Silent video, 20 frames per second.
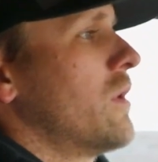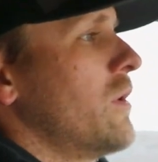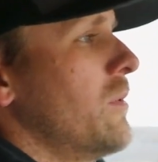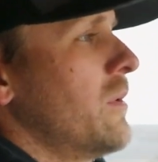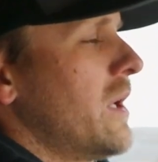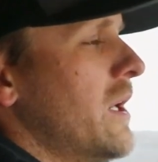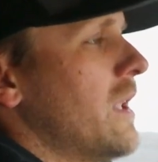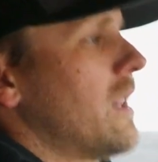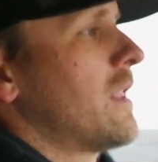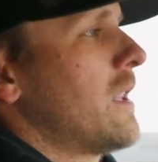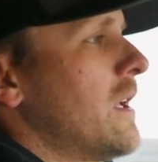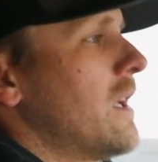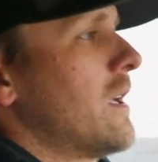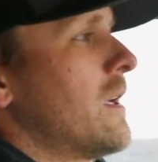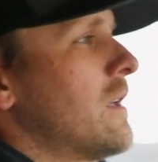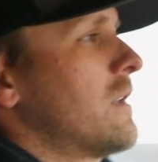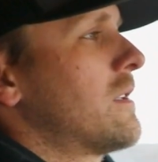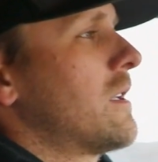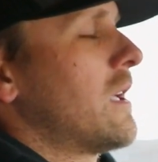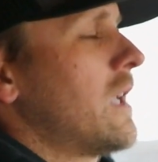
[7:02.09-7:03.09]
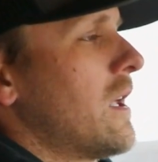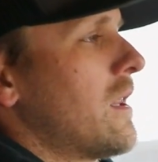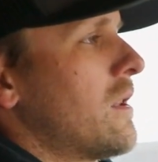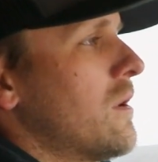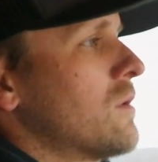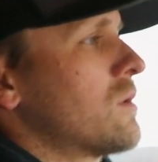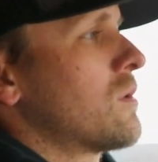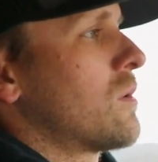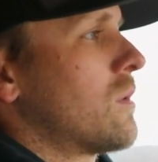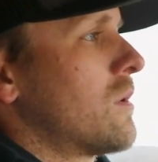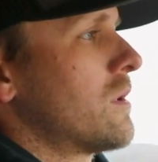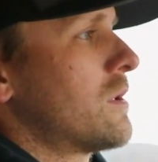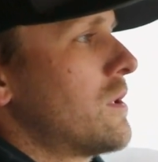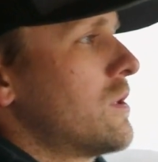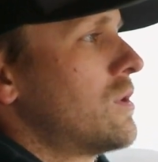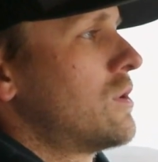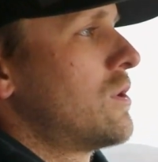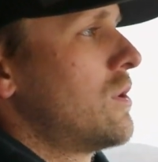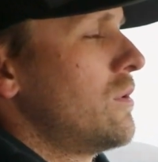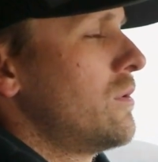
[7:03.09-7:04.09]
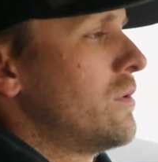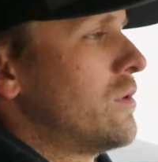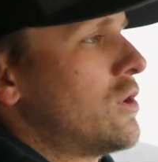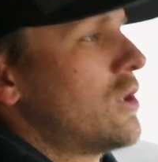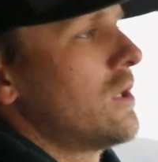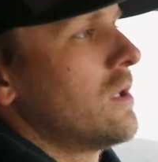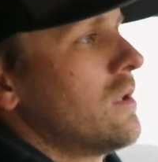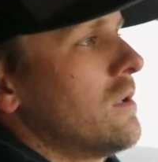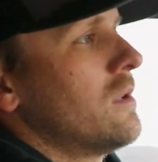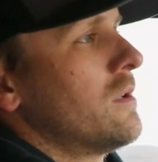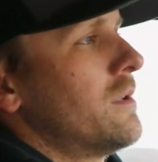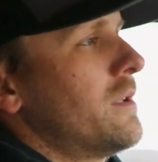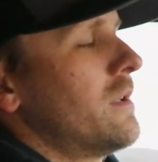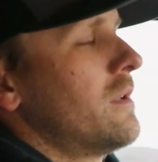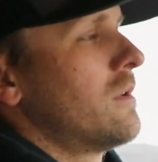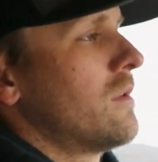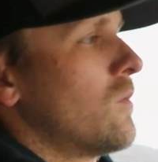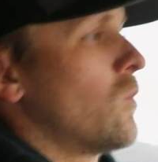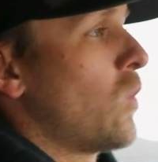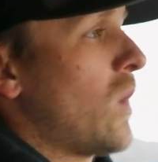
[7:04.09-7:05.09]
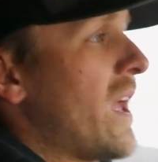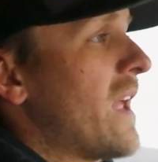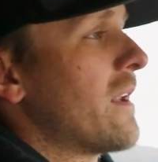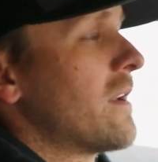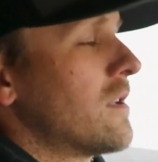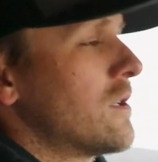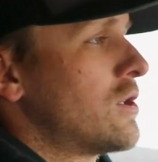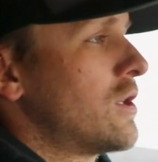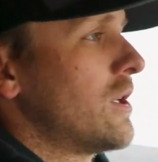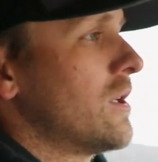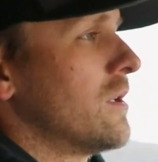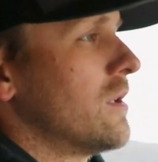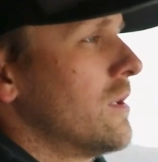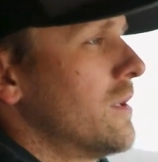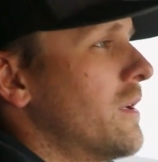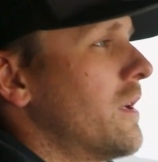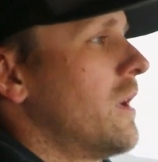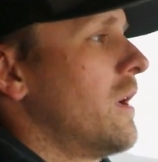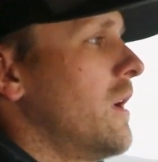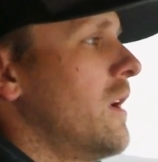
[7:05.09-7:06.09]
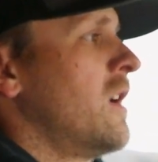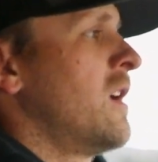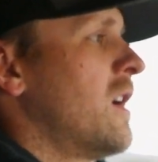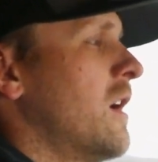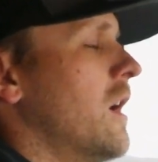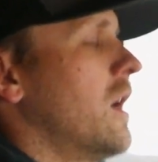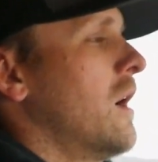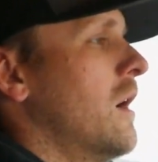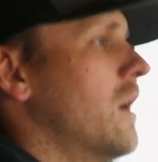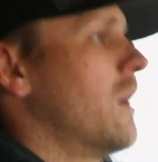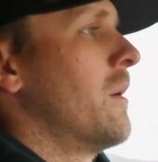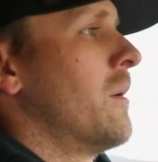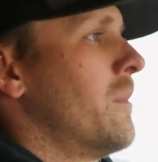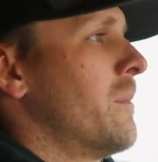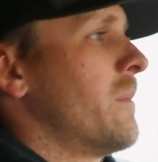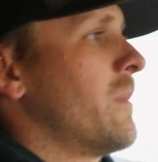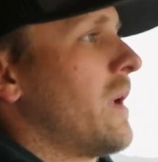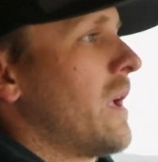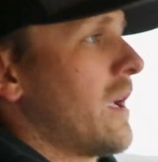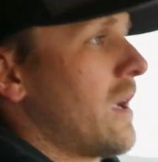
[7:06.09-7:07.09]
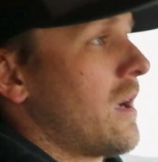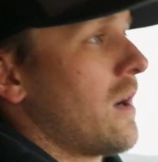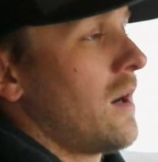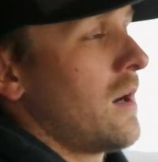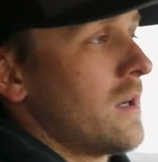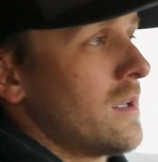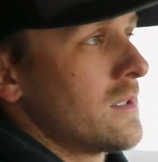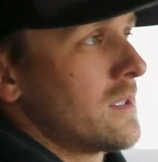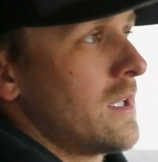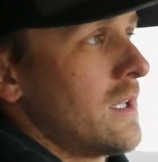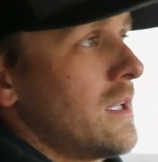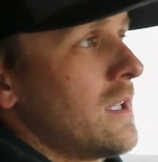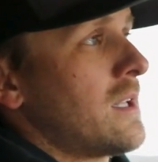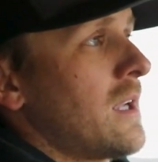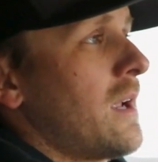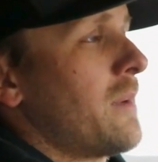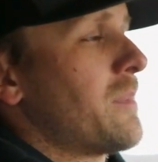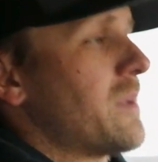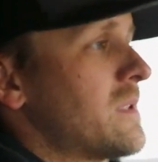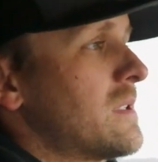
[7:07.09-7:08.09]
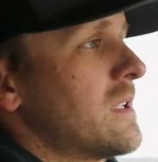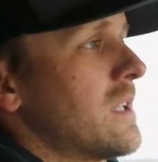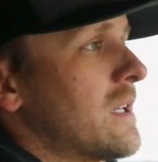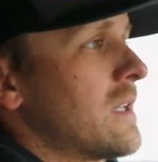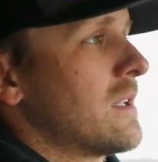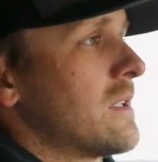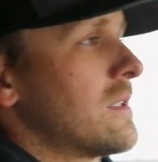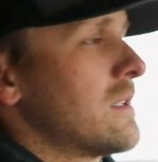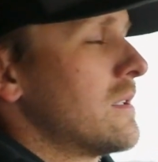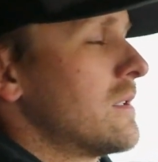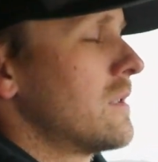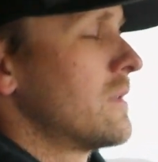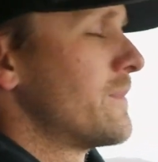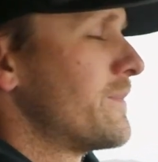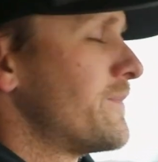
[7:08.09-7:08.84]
do anything to get those horses too chilled, wet and chilled, and cause any type of sicknesses.